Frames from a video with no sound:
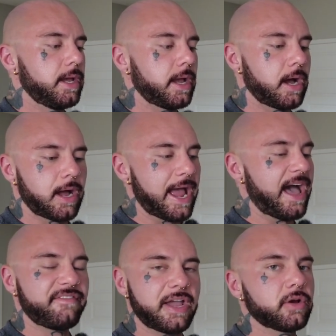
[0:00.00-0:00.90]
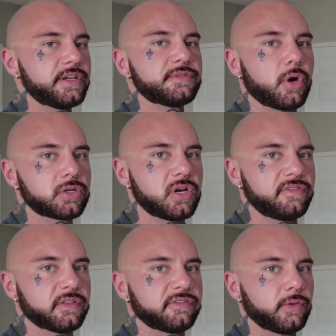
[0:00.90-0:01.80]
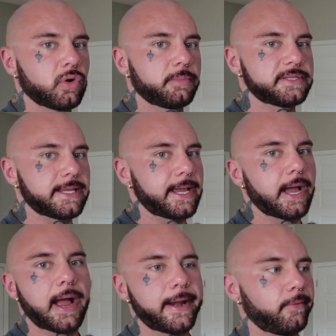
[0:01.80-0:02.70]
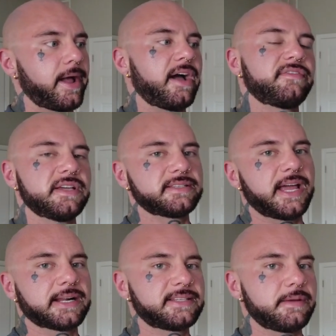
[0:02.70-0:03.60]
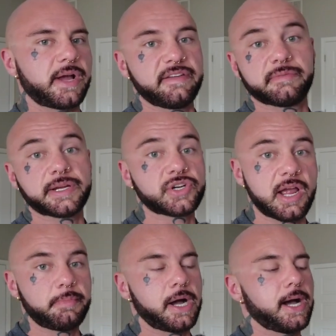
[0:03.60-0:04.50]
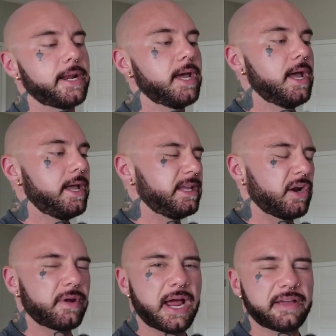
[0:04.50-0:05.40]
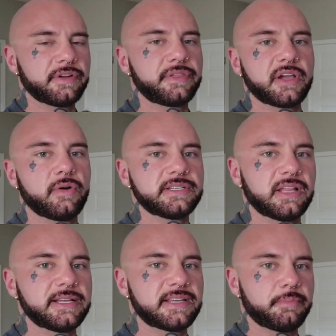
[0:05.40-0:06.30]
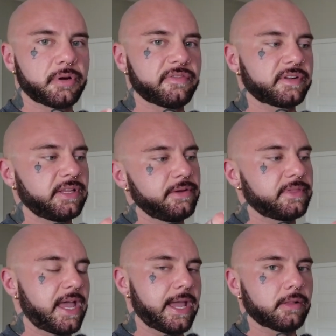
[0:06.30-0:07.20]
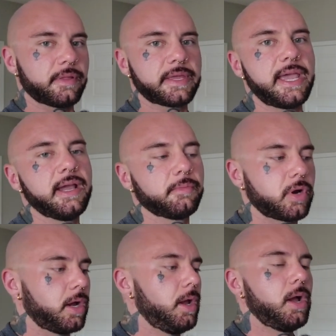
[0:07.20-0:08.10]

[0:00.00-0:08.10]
I have areas marked off on the floor, but it's like, I don't have the exact same height for my tripod. You know, not everything always lines up perfectly with the angle on the camera,